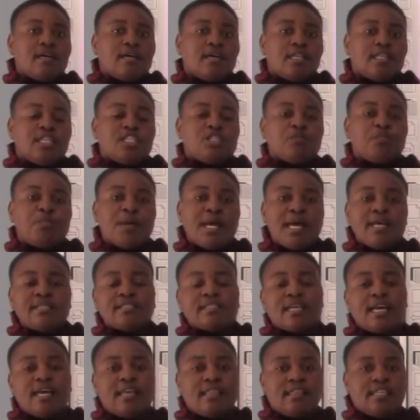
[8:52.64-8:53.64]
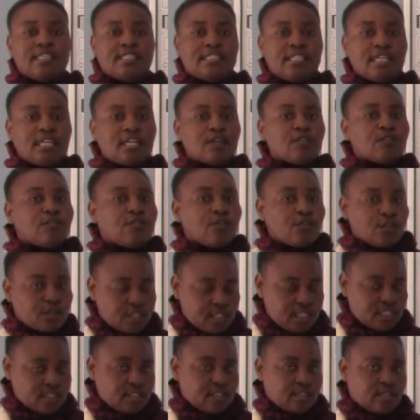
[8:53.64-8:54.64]
the spades, and the digging
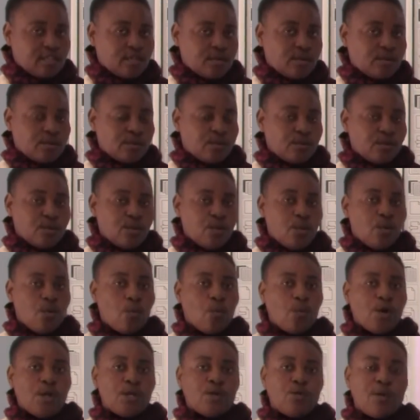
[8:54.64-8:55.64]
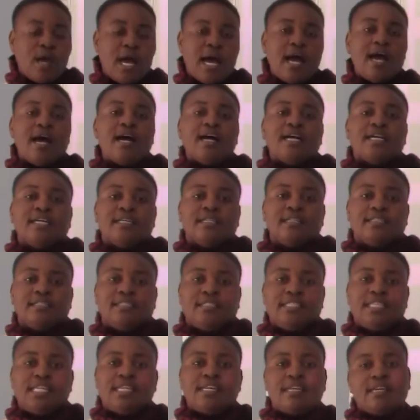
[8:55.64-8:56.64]
forks when we are
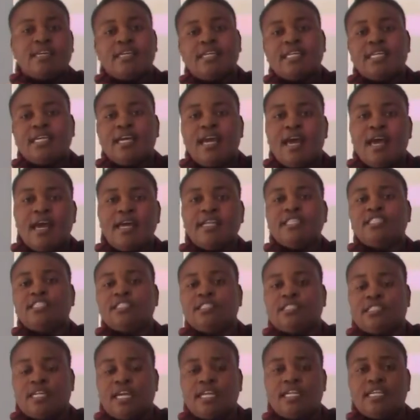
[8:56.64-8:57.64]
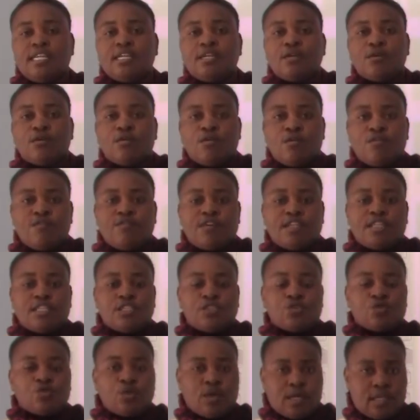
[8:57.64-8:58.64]
digging and turning over the
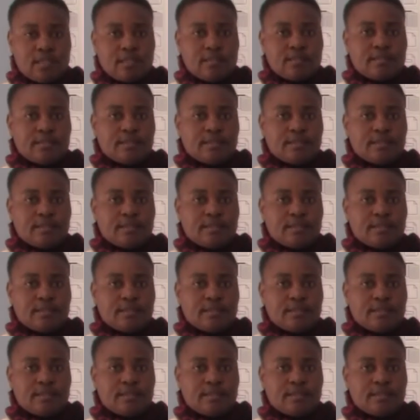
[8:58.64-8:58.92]
soil.